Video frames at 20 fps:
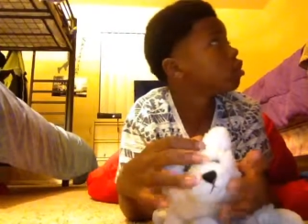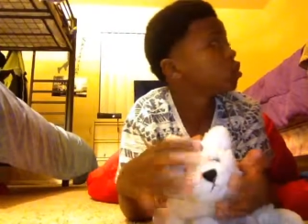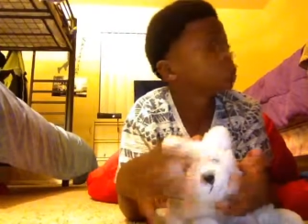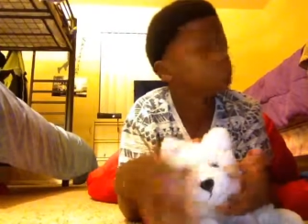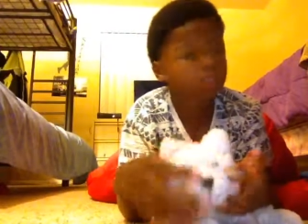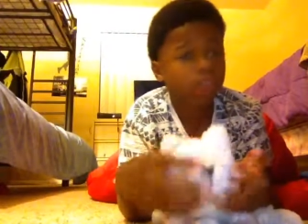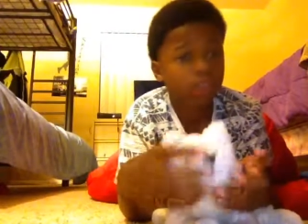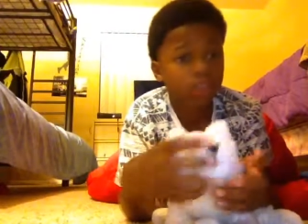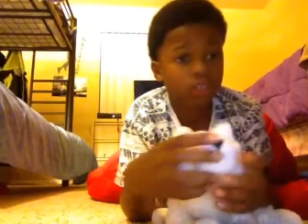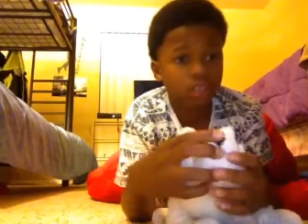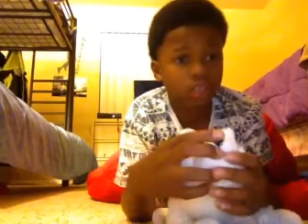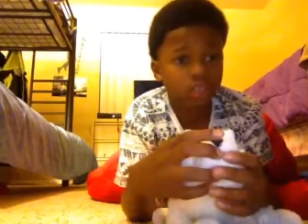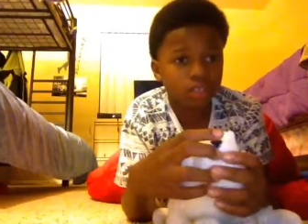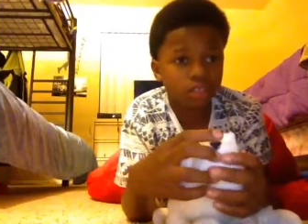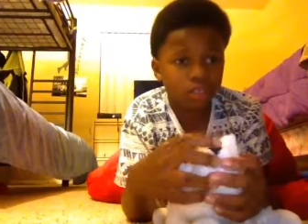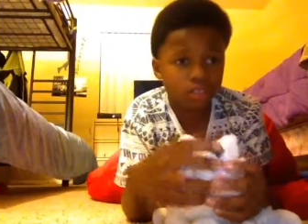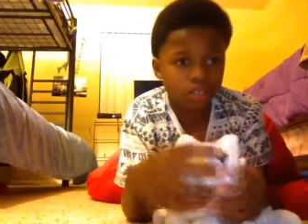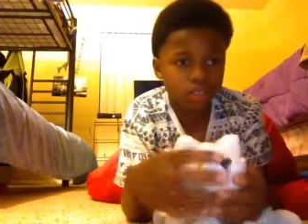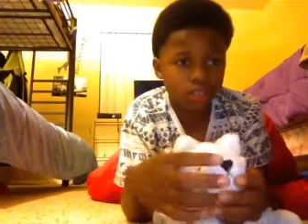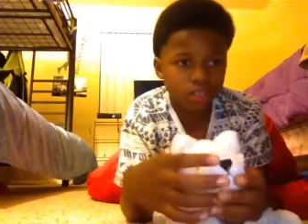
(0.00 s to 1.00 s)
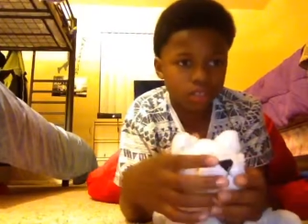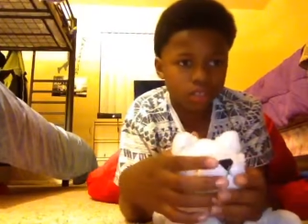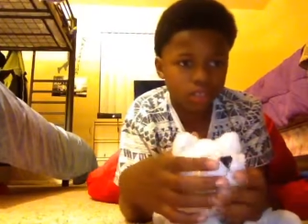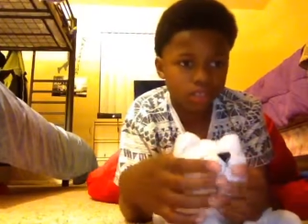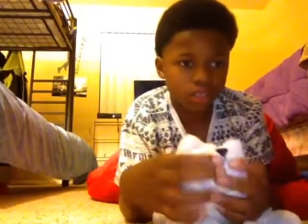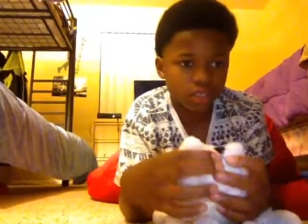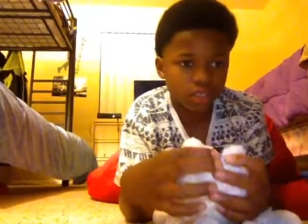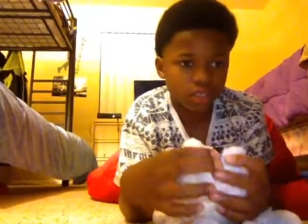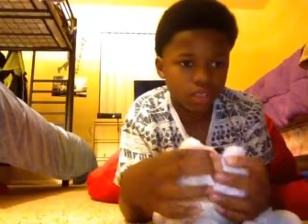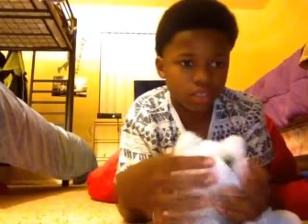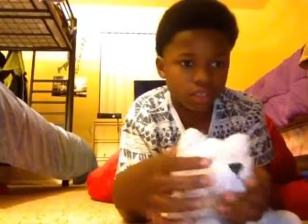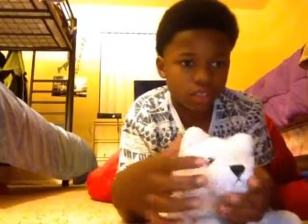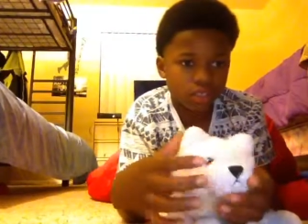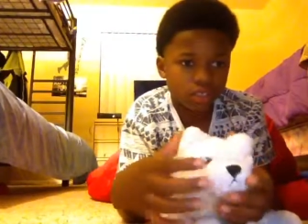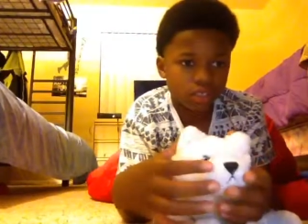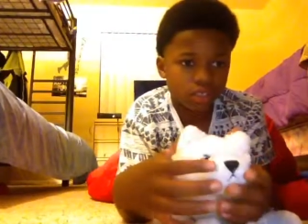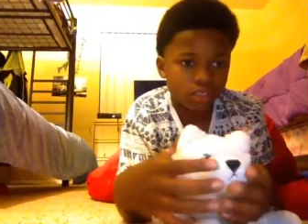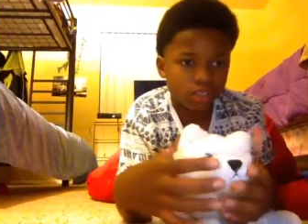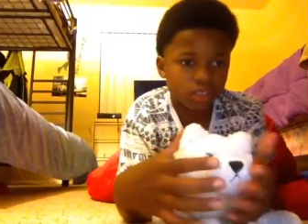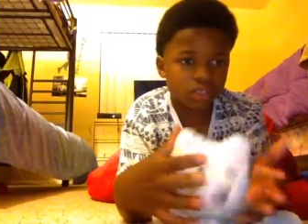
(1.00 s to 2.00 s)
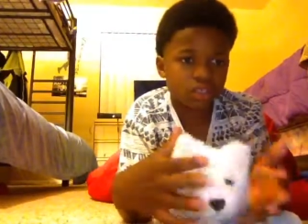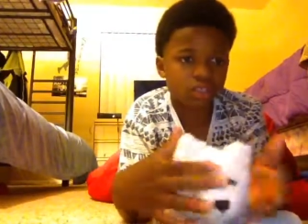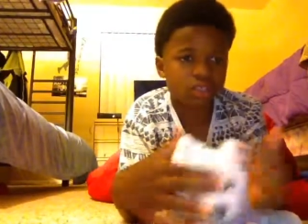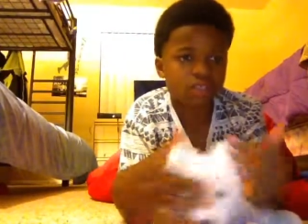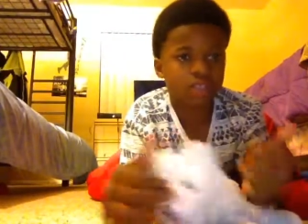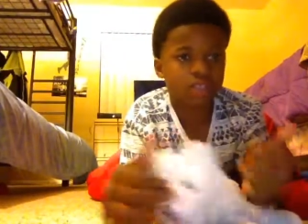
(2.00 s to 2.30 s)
Jeffy episode. You know